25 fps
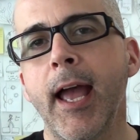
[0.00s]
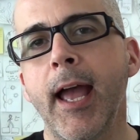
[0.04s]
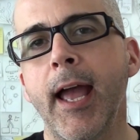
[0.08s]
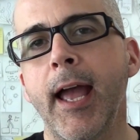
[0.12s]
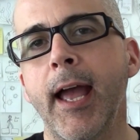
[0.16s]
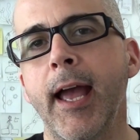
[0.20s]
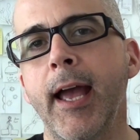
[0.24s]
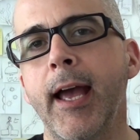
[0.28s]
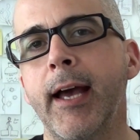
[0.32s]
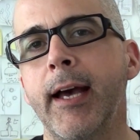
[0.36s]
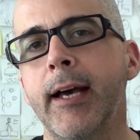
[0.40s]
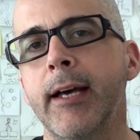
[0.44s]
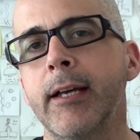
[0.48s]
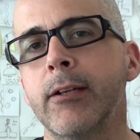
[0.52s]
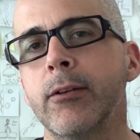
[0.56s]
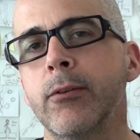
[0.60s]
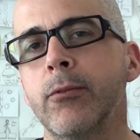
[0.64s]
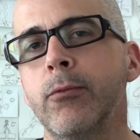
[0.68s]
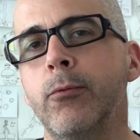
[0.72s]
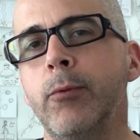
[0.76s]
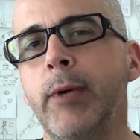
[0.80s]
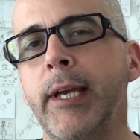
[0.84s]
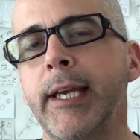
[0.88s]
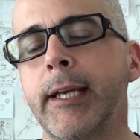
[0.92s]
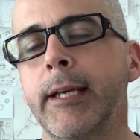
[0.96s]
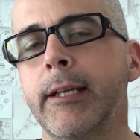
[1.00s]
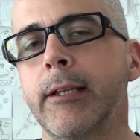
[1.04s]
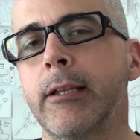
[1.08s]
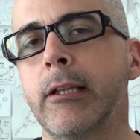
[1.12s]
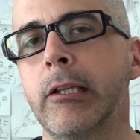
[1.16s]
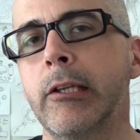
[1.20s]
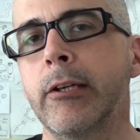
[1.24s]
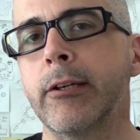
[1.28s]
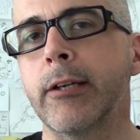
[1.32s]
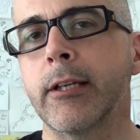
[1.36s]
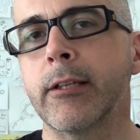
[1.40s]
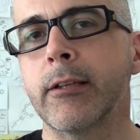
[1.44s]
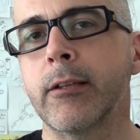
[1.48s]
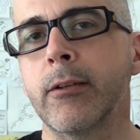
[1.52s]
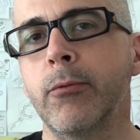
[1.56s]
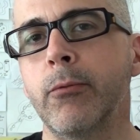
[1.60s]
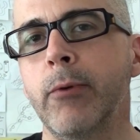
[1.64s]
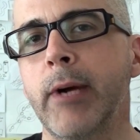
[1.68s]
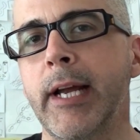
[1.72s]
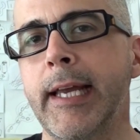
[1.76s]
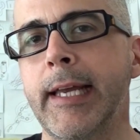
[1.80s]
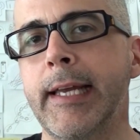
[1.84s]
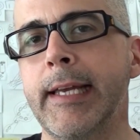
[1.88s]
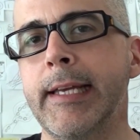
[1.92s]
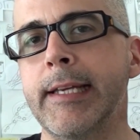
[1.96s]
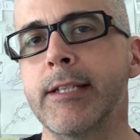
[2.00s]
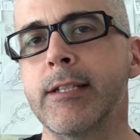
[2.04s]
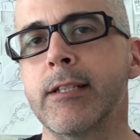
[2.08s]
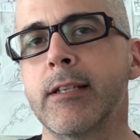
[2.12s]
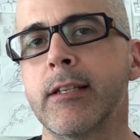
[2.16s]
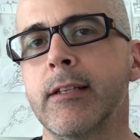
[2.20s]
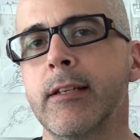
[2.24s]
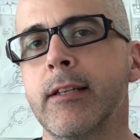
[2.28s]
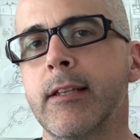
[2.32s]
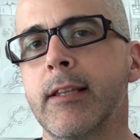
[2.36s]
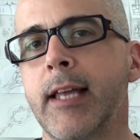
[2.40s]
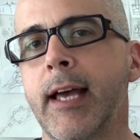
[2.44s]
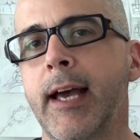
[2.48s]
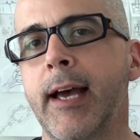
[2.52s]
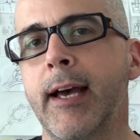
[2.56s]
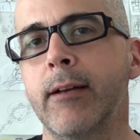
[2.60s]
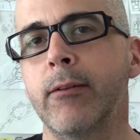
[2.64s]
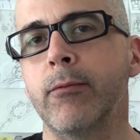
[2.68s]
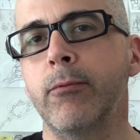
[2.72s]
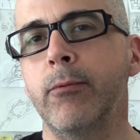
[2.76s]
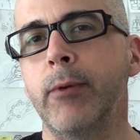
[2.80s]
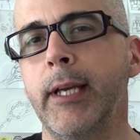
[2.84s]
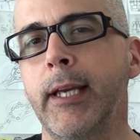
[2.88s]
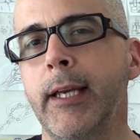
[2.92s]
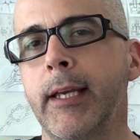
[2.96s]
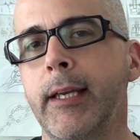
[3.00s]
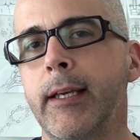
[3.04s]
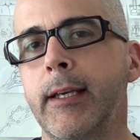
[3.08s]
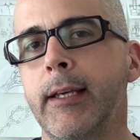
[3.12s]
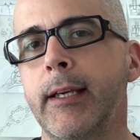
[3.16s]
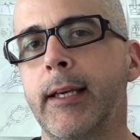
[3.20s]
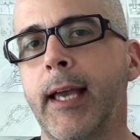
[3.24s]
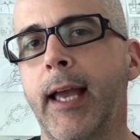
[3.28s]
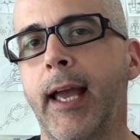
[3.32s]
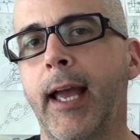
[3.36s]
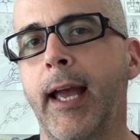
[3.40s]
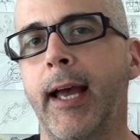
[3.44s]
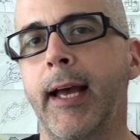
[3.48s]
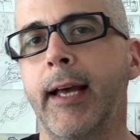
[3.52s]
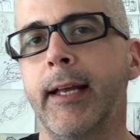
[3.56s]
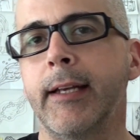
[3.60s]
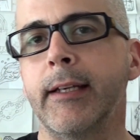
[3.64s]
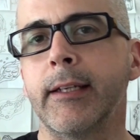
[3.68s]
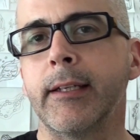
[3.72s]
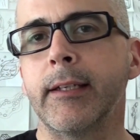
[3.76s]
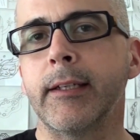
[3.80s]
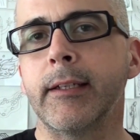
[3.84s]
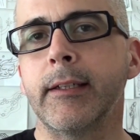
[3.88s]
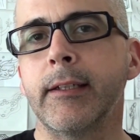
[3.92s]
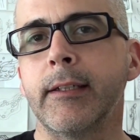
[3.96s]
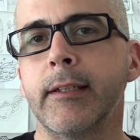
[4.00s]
And we can look at the ways that we can